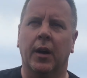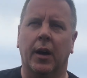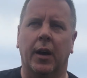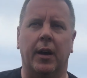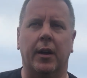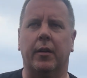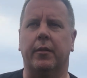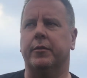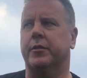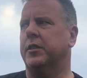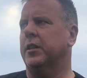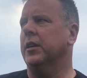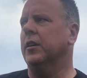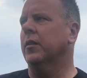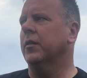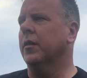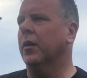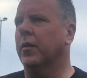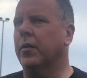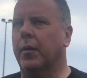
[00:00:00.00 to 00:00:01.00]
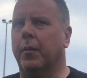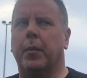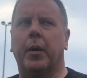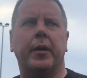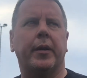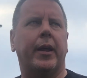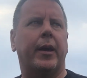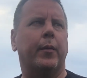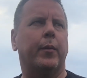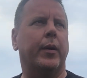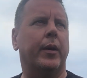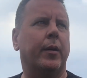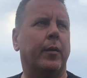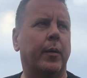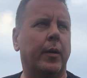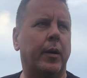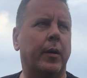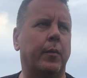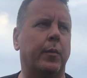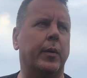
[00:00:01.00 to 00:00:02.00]
And obviously on the Monday
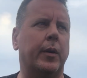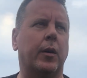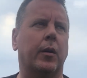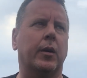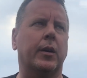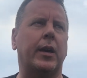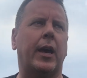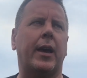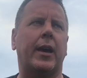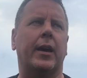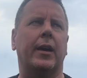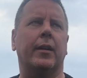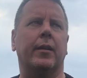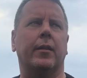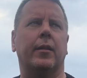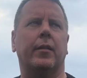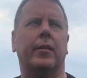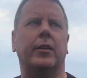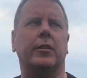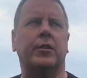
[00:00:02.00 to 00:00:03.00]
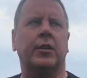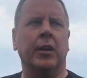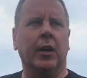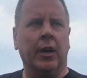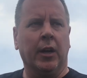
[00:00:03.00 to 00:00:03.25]
we got Yate, and there's